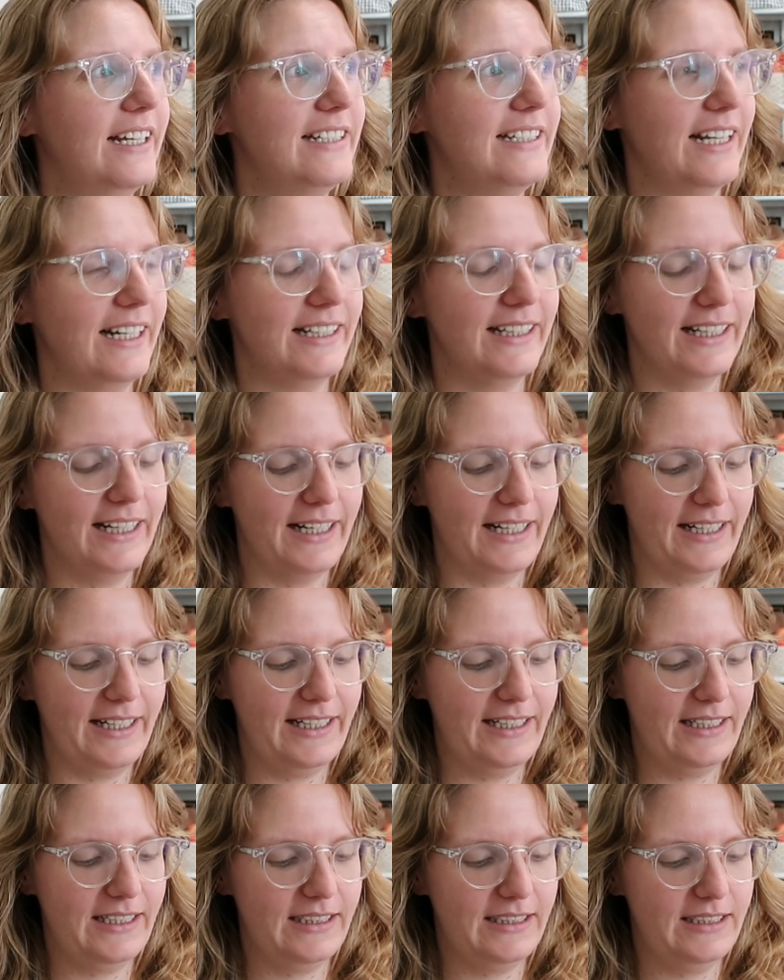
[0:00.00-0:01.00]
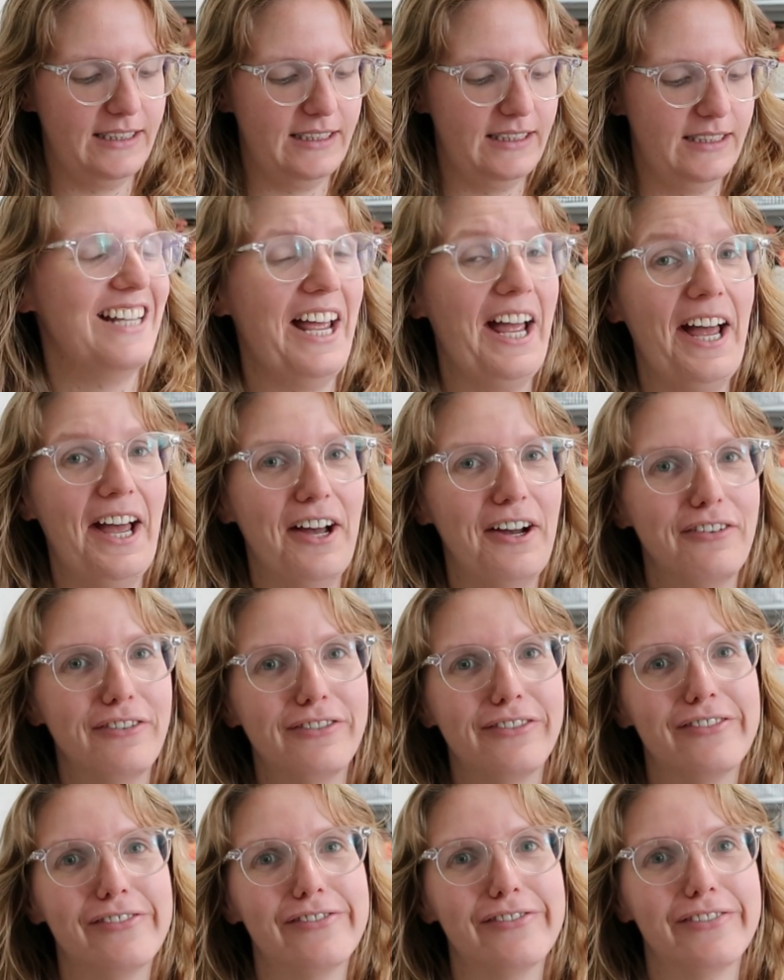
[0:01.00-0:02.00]
a deadline to have
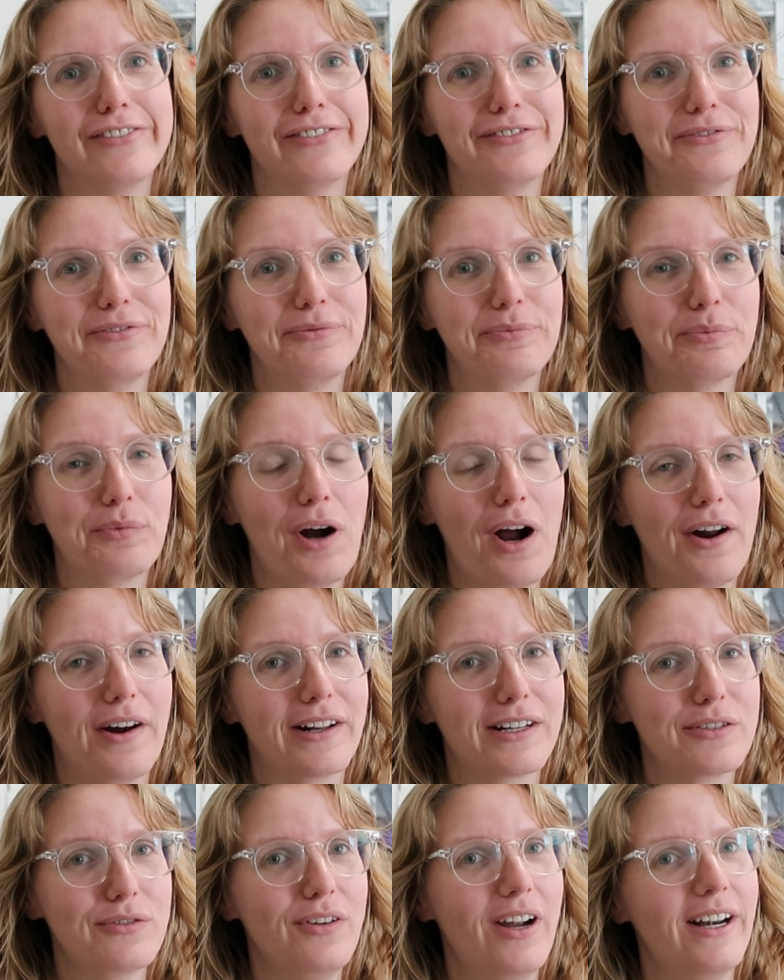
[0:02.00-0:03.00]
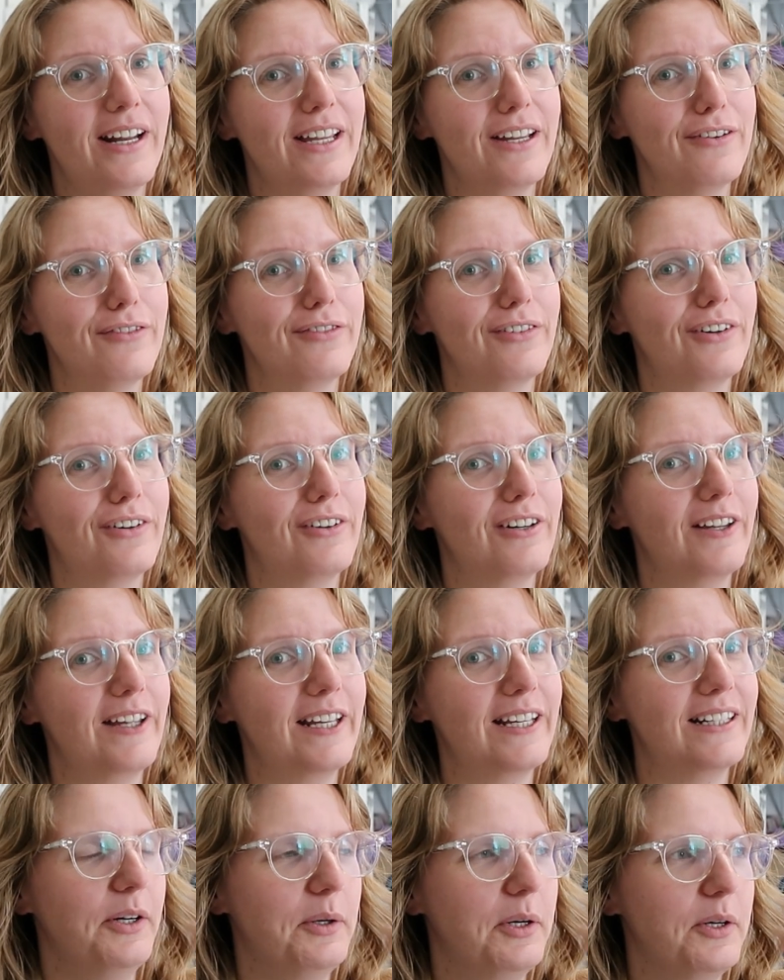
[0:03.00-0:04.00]
products ready for
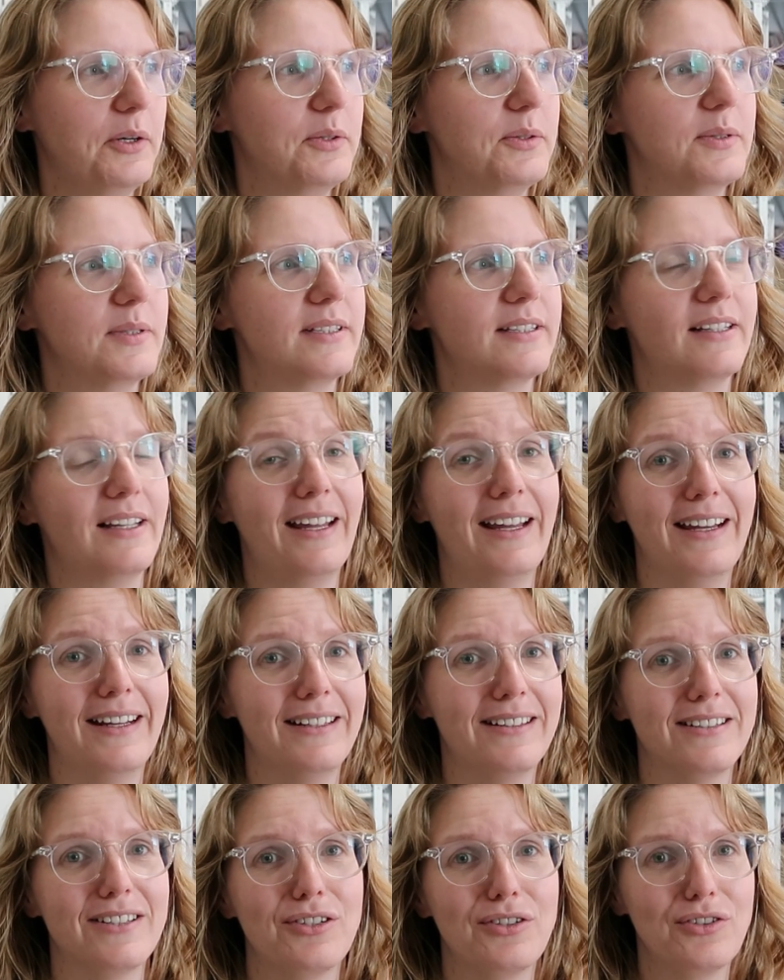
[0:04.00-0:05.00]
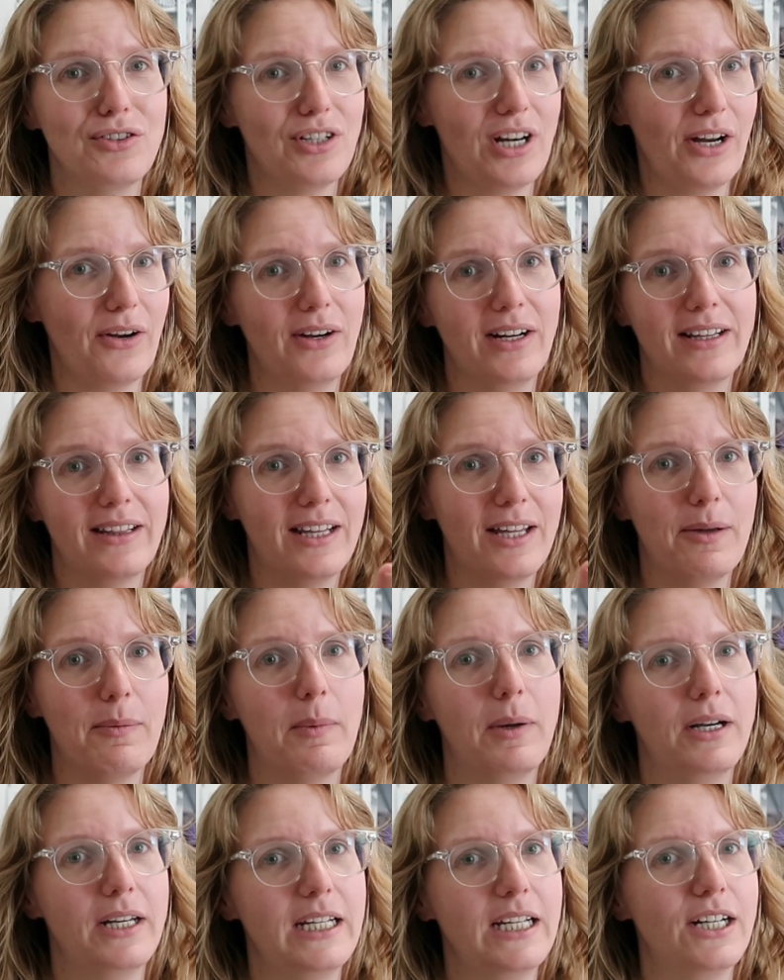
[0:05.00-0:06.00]
like photos and sharing
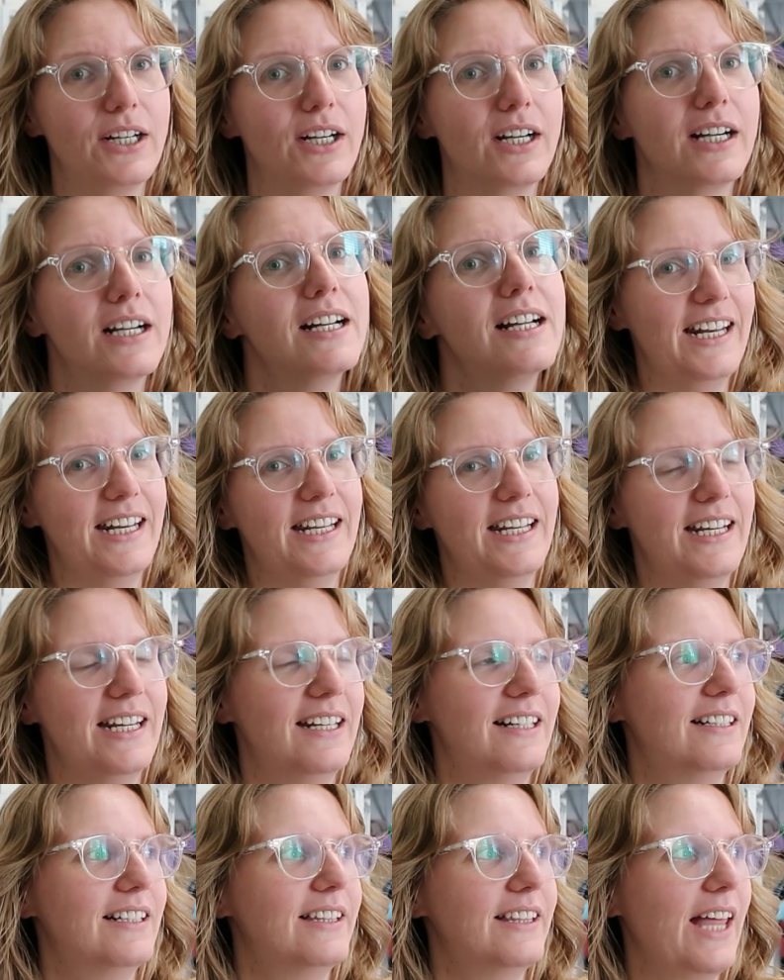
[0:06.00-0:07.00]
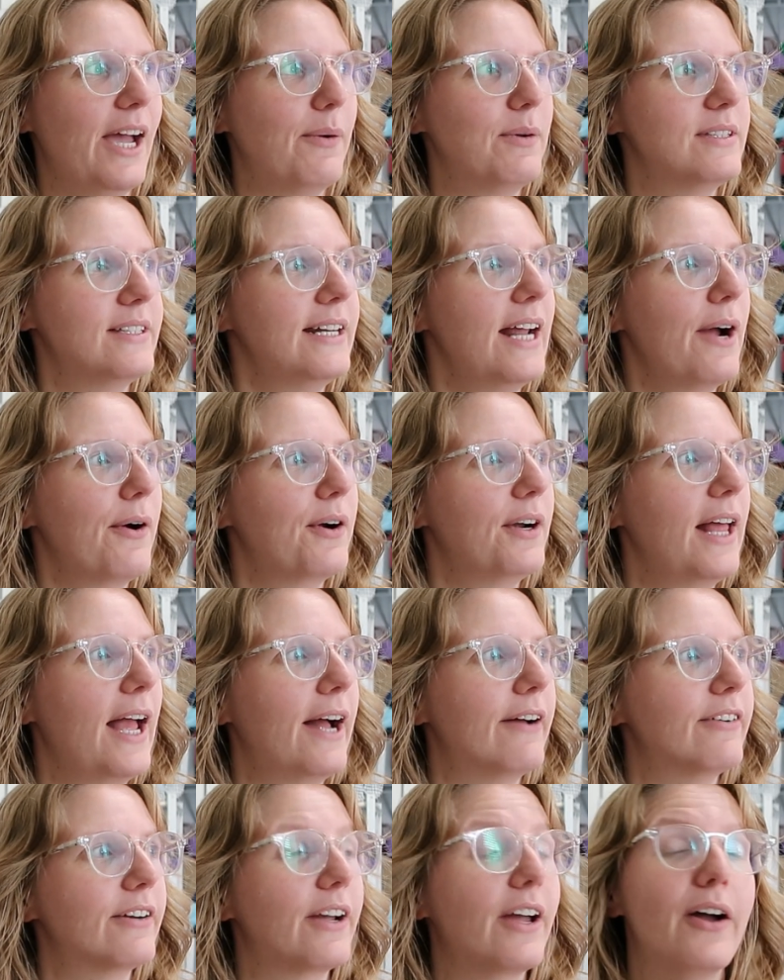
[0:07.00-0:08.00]
them on here, and that was an hour and a
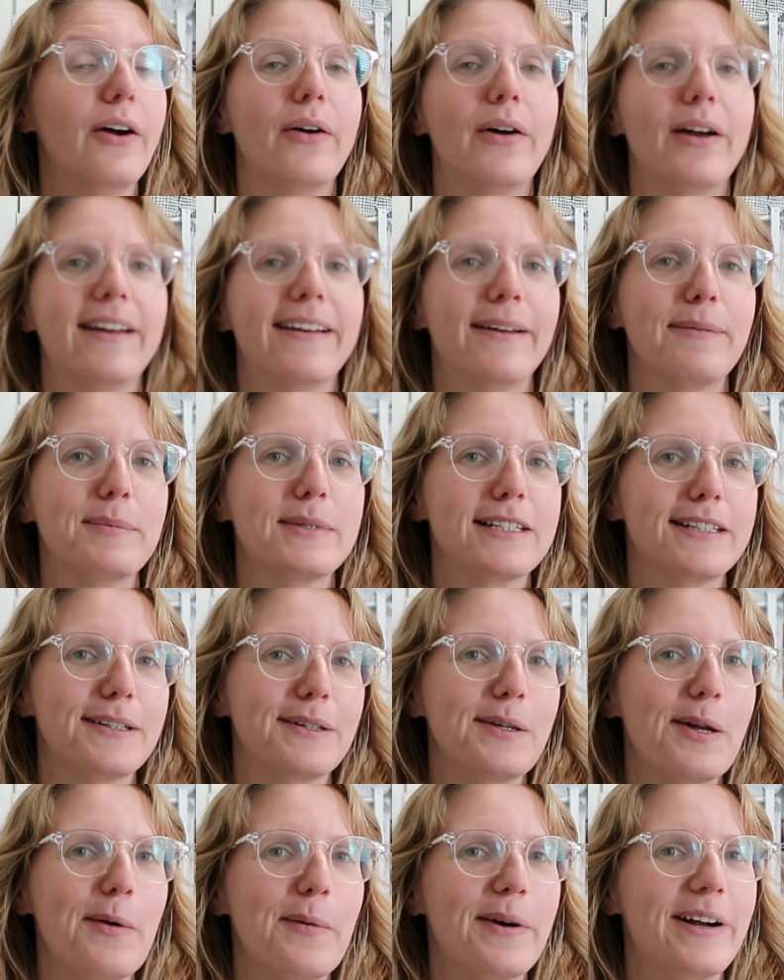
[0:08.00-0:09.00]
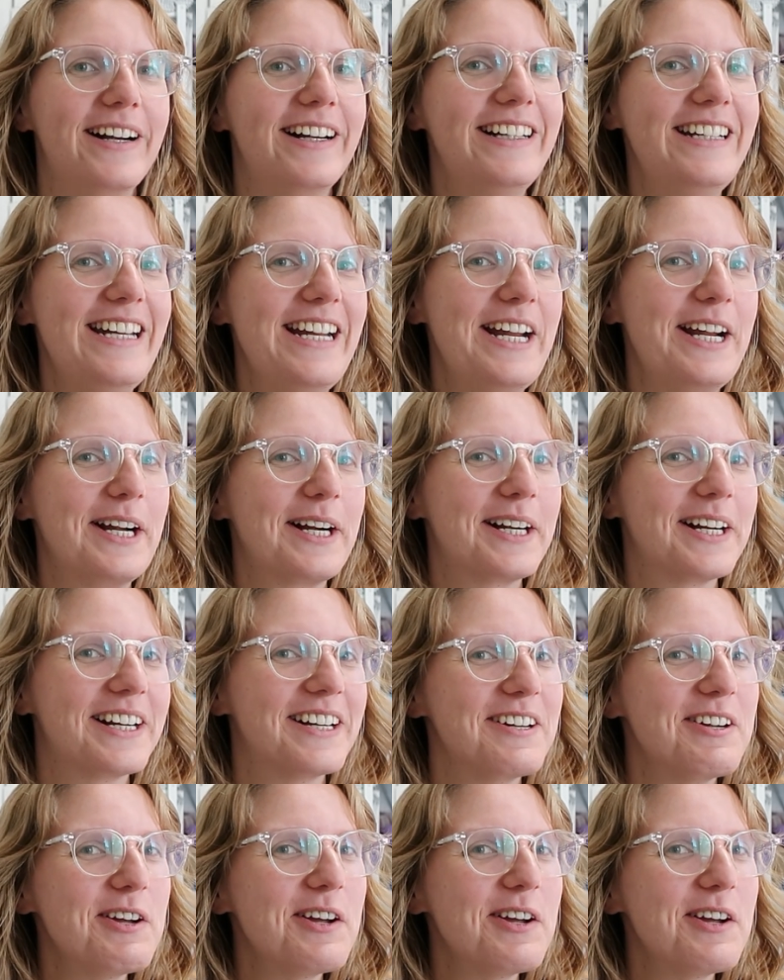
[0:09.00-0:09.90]
half ago, and I'm still nowhere near